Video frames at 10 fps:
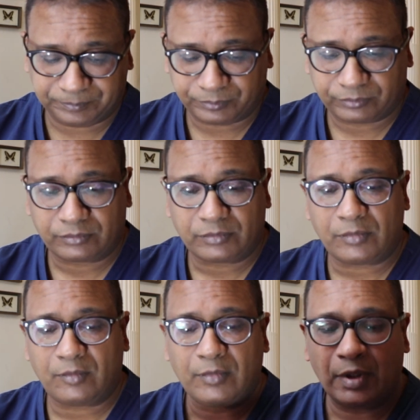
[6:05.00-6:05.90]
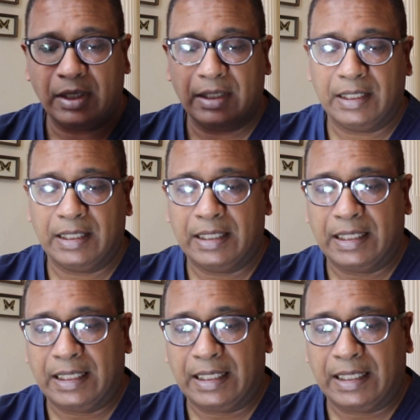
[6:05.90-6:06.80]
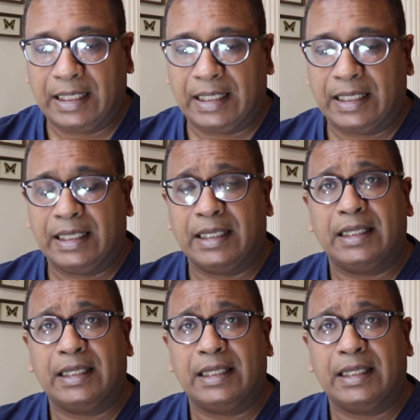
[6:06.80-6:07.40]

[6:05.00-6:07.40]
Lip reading: [no speech]